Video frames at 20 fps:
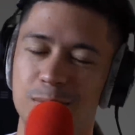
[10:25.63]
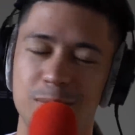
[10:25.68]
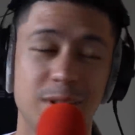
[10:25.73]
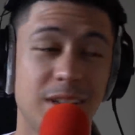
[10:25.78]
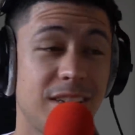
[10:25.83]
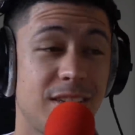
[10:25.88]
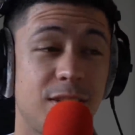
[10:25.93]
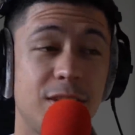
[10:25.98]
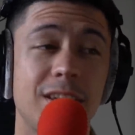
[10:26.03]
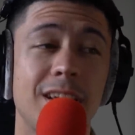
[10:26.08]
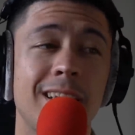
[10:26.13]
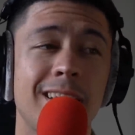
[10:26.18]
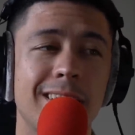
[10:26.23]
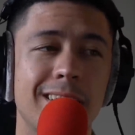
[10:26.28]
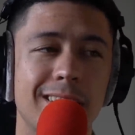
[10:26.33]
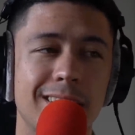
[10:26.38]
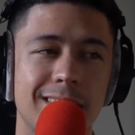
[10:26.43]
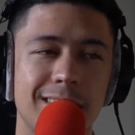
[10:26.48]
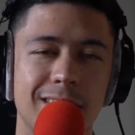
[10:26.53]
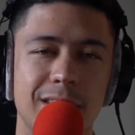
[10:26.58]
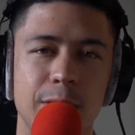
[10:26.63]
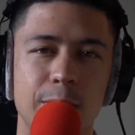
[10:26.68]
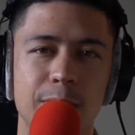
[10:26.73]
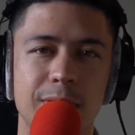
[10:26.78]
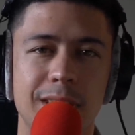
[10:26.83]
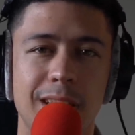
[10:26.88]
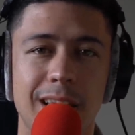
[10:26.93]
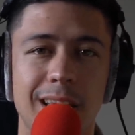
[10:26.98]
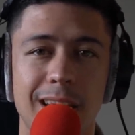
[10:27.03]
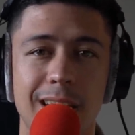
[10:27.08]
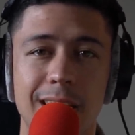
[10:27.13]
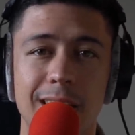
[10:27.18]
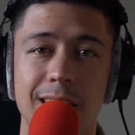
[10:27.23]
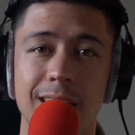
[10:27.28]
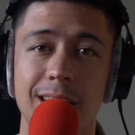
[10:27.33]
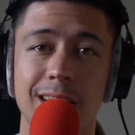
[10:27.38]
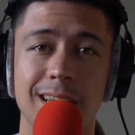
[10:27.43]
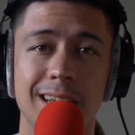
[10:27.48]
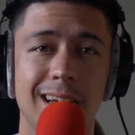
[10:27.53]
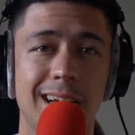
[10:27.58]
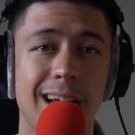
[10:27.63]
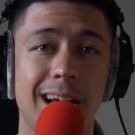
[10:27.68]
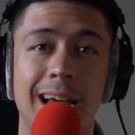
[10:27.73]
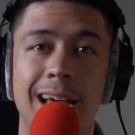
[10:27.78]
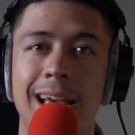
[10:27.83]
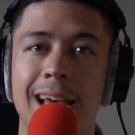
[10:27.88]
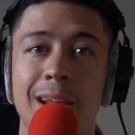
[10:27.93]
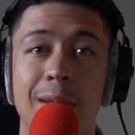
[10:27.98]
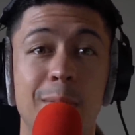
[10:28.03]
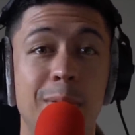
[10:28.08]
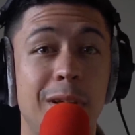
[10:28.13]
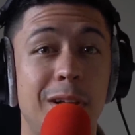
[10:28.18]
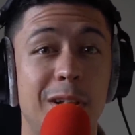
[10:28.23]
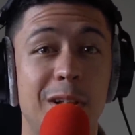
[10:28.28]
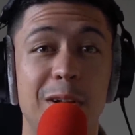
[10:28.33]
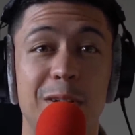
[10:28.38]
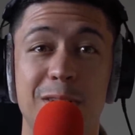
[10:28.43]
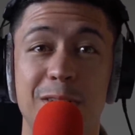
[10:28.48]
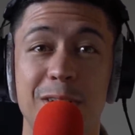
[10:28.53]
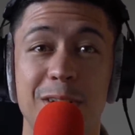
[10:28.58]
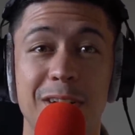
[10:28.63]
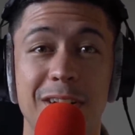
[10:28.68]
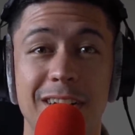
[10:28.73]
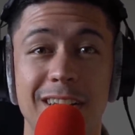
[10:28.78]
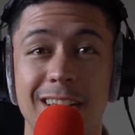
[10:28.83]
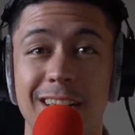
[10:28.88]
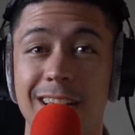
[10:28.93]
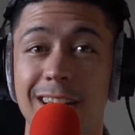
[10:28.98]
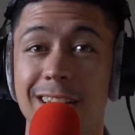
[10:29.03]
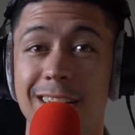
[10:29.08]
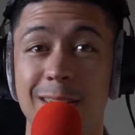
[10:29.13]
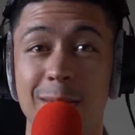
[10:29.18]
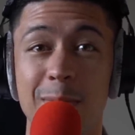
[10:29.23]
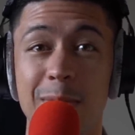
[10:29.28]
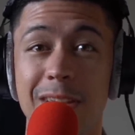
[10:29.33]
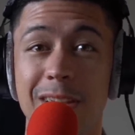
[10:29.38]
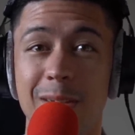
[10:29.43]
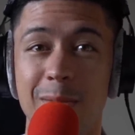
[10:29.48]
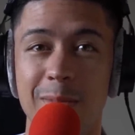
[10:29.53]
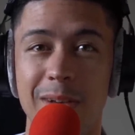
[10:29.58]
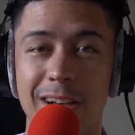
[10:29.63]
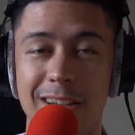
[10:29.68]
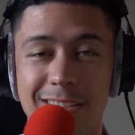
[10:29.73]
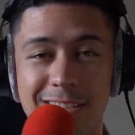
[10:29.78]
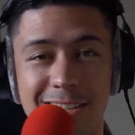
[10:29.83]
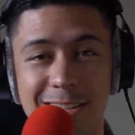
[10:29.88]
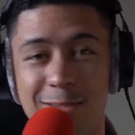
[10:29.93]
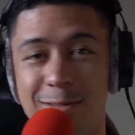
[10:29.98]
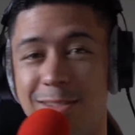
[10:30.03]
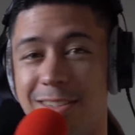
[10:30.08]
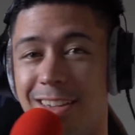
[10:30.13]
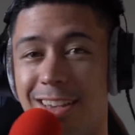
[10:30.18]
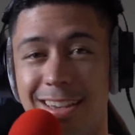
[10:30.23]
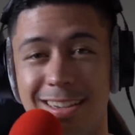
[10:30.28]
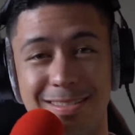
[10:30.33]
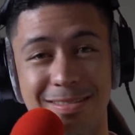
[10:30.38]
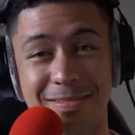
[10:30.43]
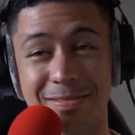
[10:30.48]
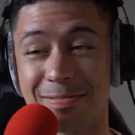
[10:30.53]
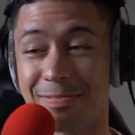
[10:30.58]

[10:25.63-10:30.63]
He's genius. She was like, I gotta be closer to Mickey Mouse. And he was like,